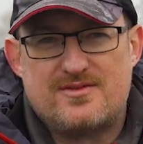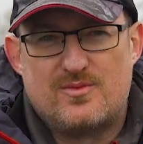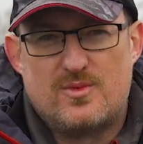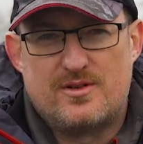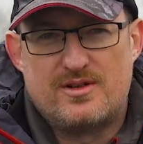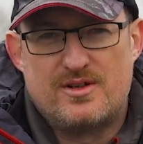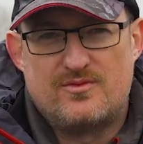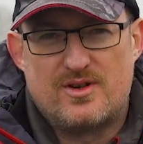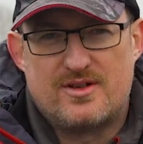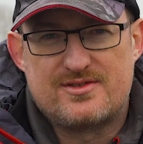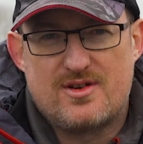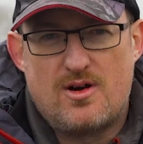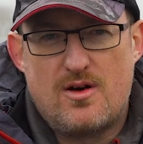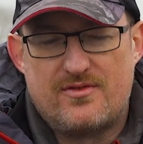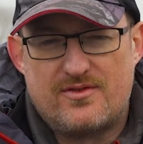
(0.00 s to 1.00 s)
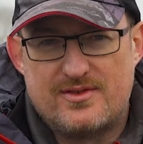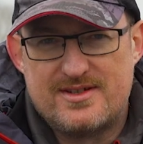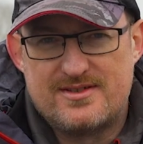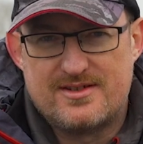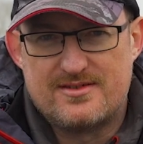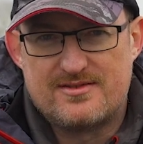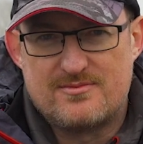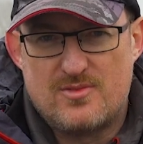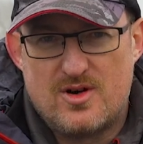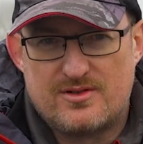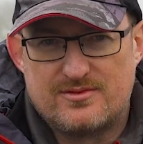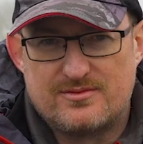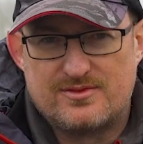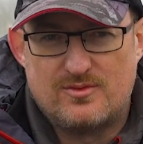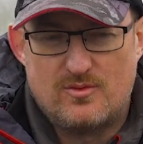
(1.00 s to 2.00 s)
of Warrior rods offer in terms of models?